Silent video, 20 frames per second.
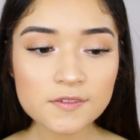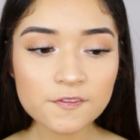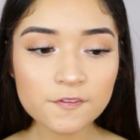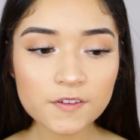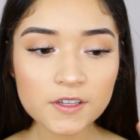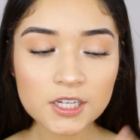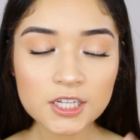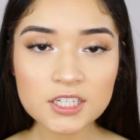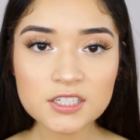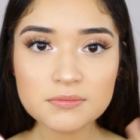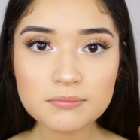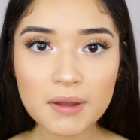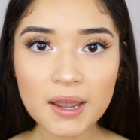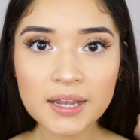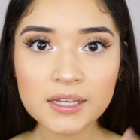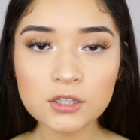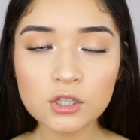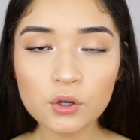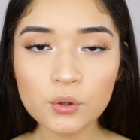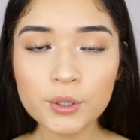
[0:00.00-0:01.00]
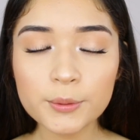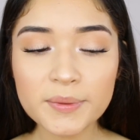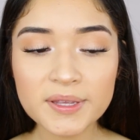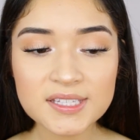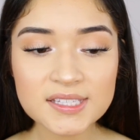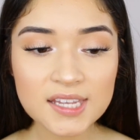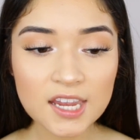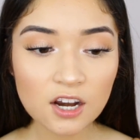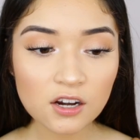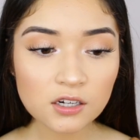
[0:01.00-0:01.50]
Finish my lower
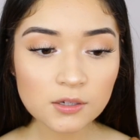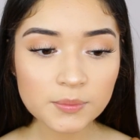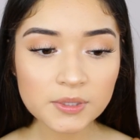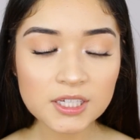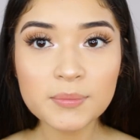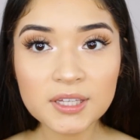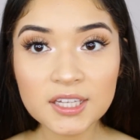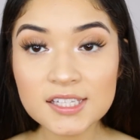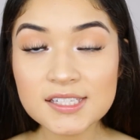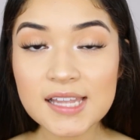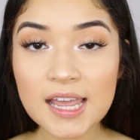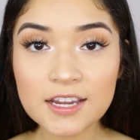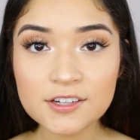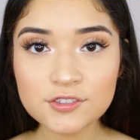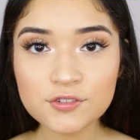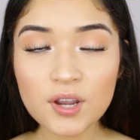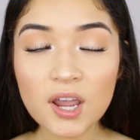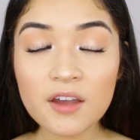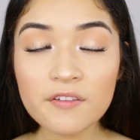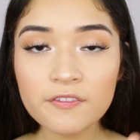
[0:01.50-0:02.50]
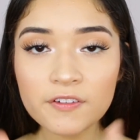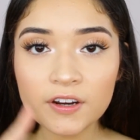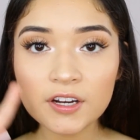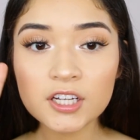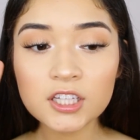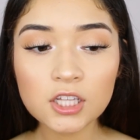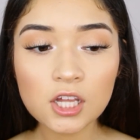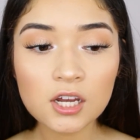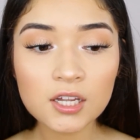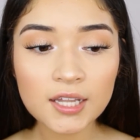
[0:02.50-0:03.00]
mascara because I do have very
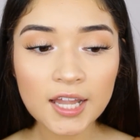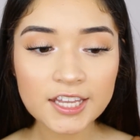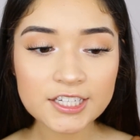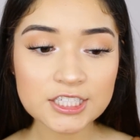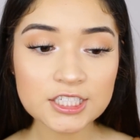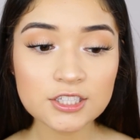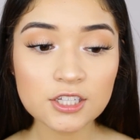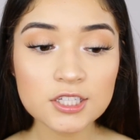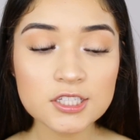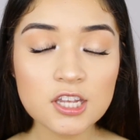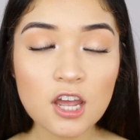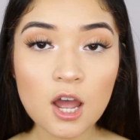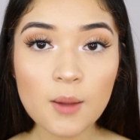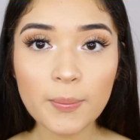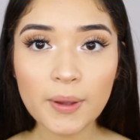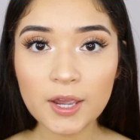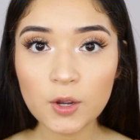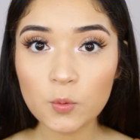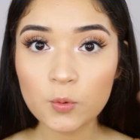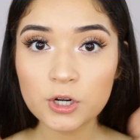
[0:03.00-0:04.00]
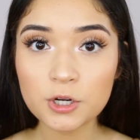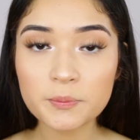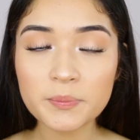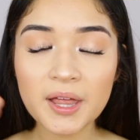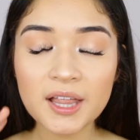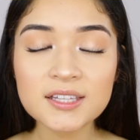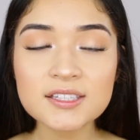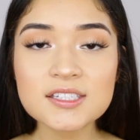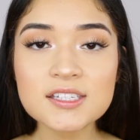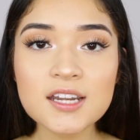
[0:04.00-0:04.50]
long lashes on the top. I want to
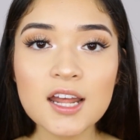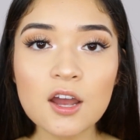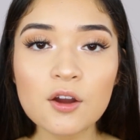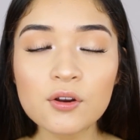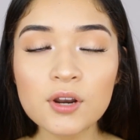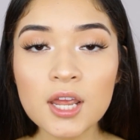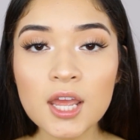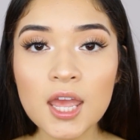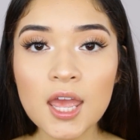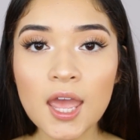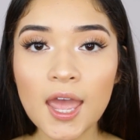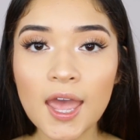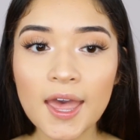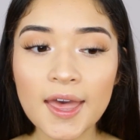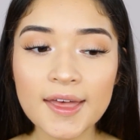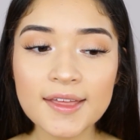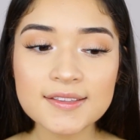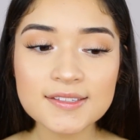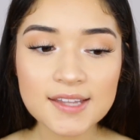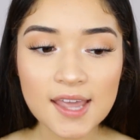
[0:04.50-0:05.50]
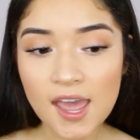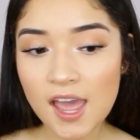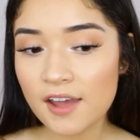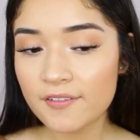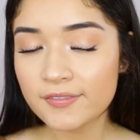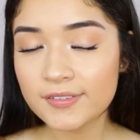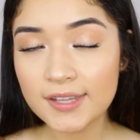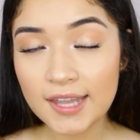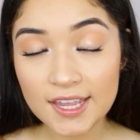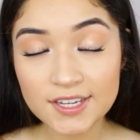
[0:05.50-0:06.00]
balance it out and
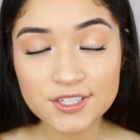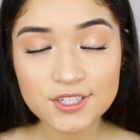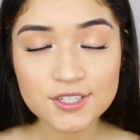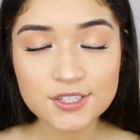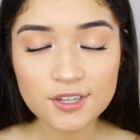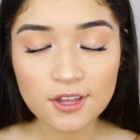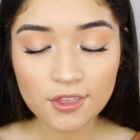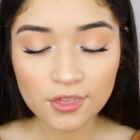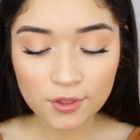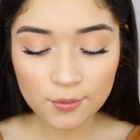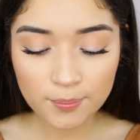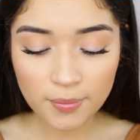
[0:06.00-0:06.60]
have lashes on the